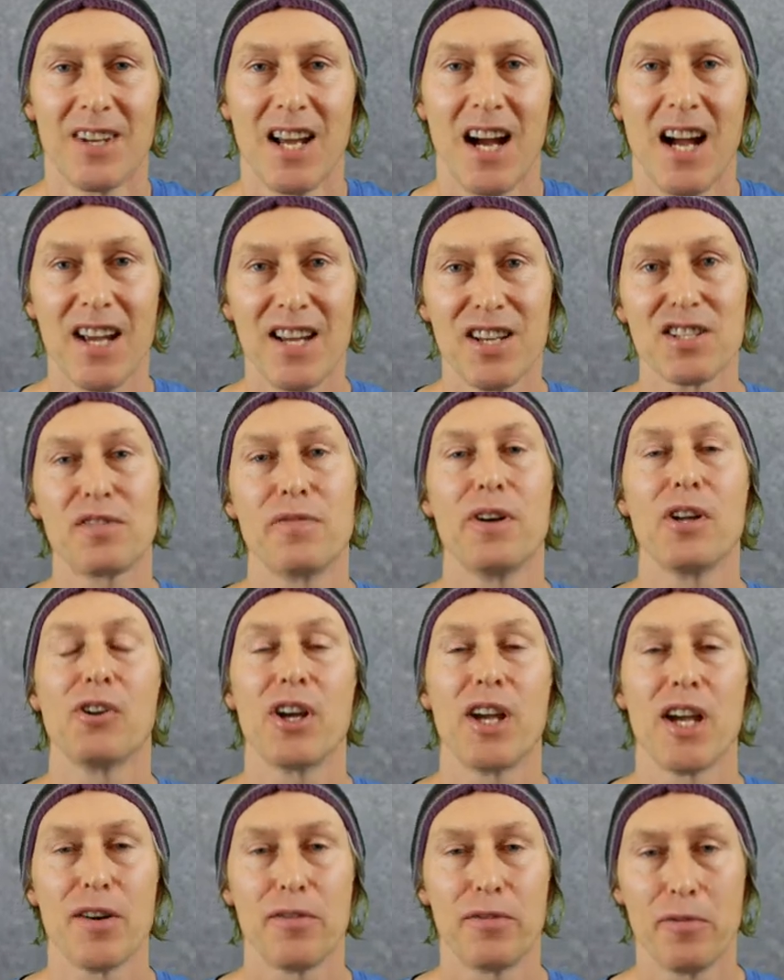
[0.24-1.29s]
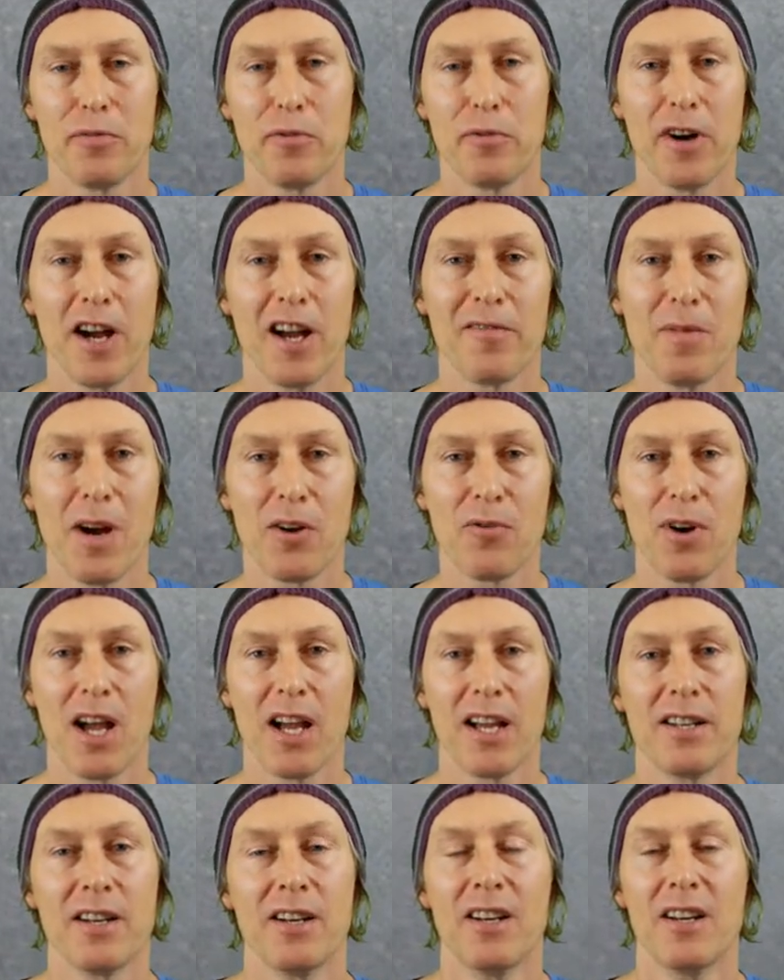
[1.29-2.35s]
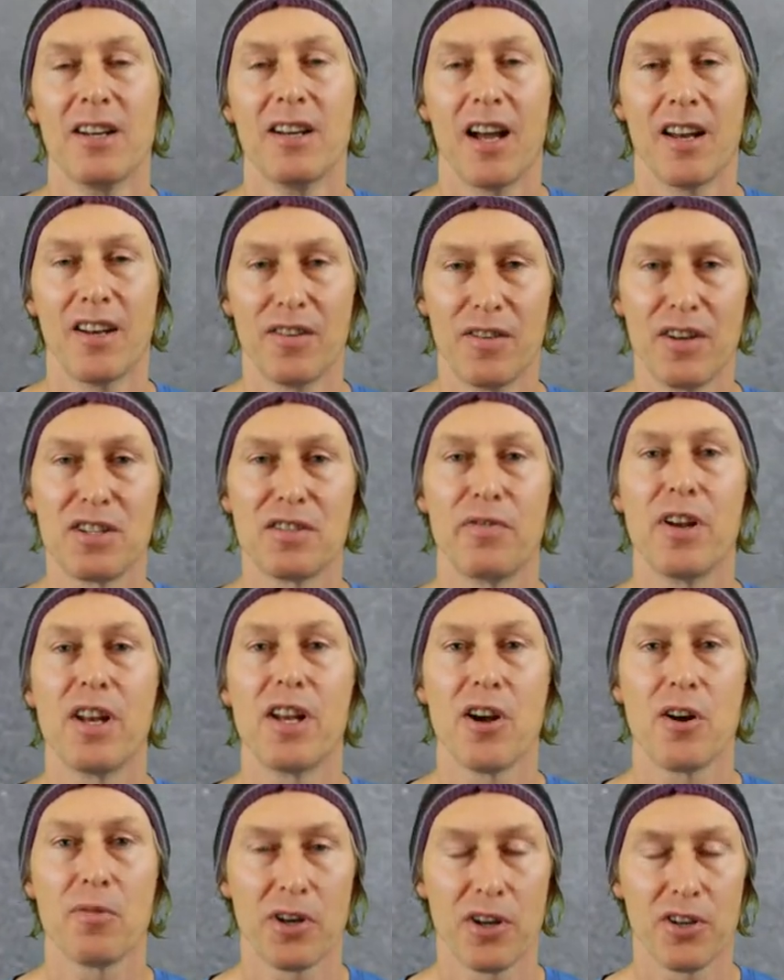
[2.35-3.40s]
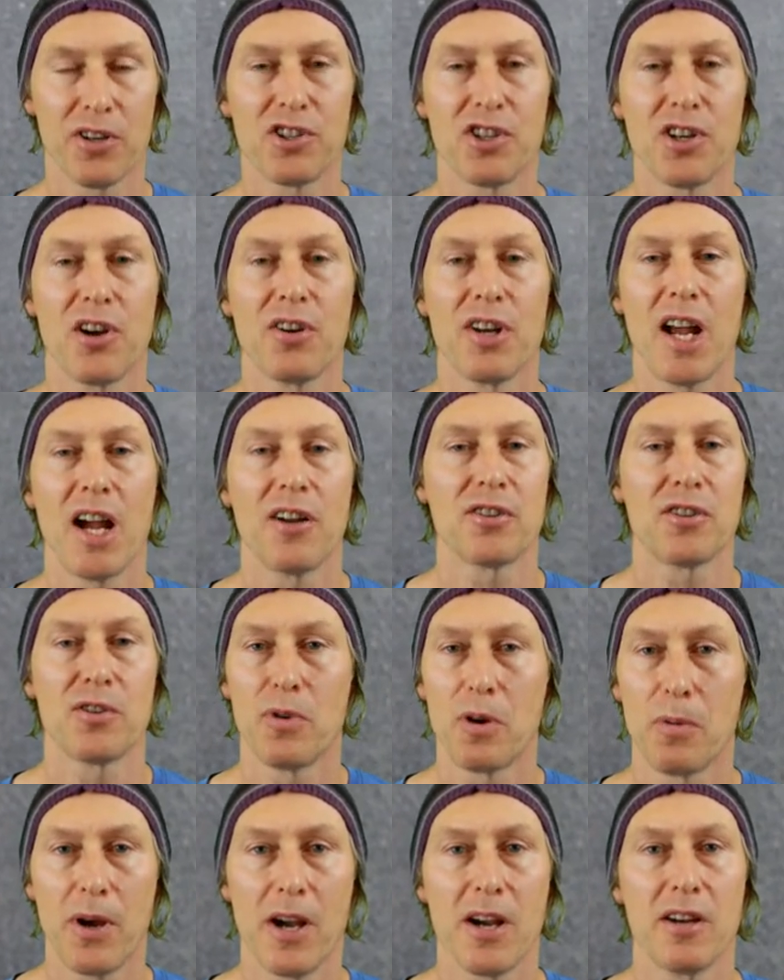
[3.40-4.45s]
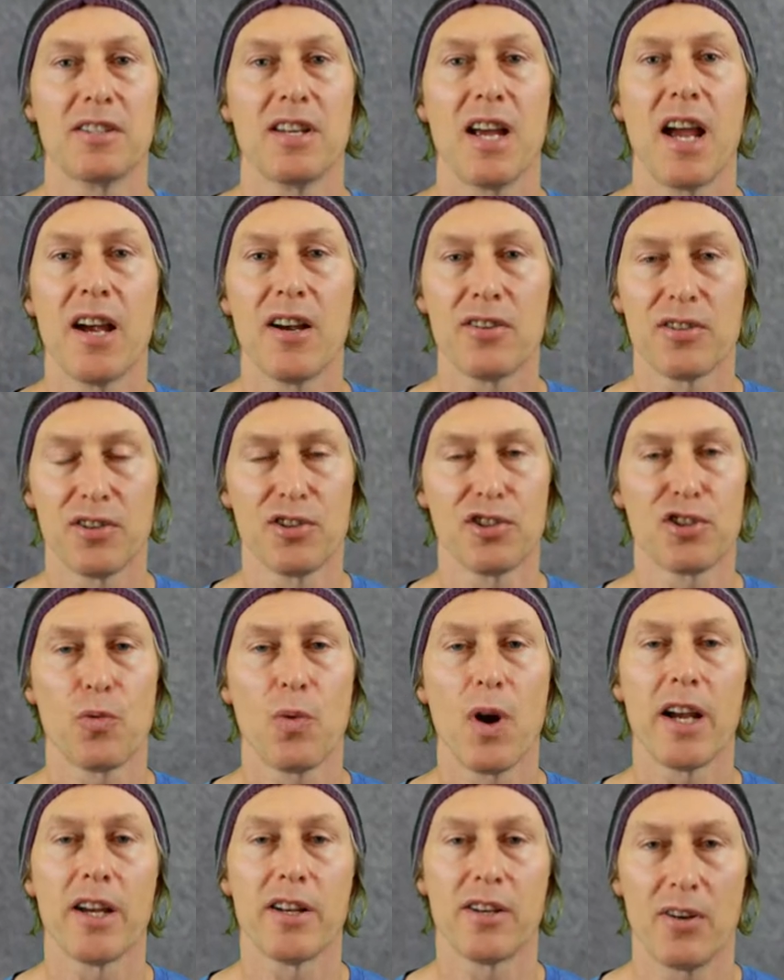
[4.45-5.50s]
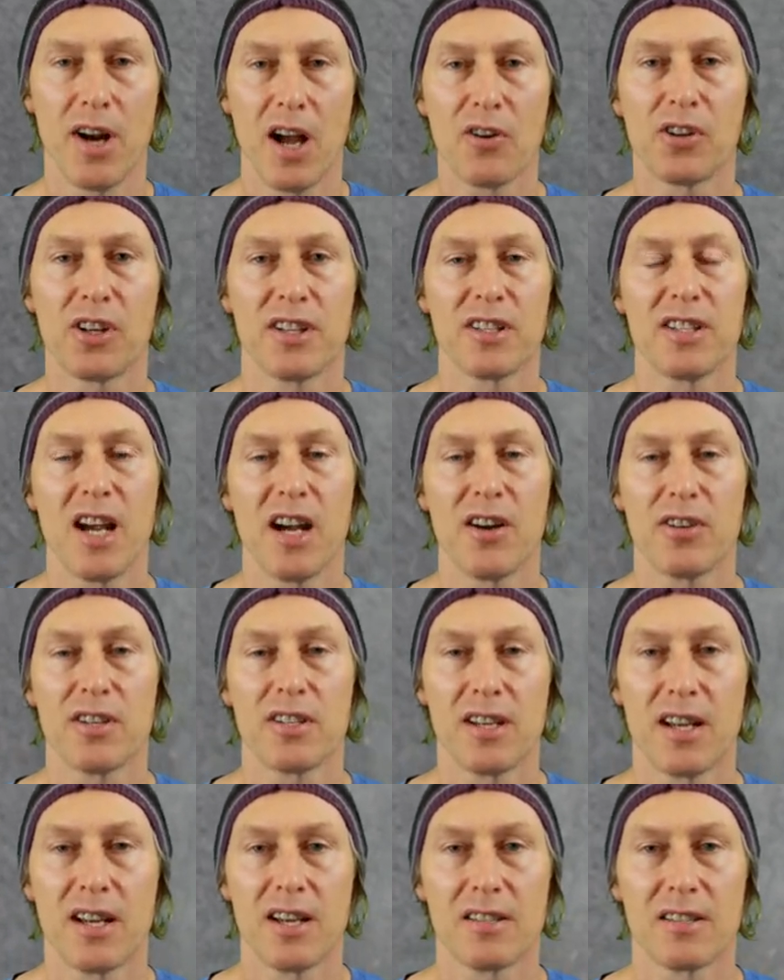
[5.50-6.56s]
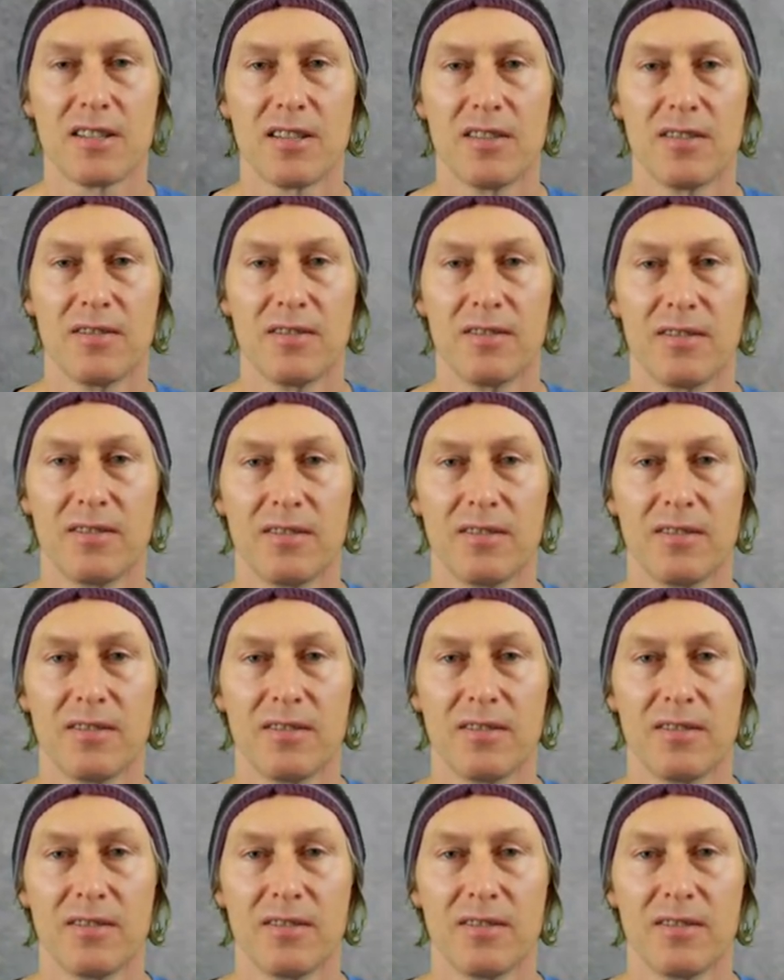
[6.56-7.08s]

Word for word: Hi, it's Phil here from Revive My Ride, and in this video I'm going to show you how to repair tears in suede or Alcantara seats.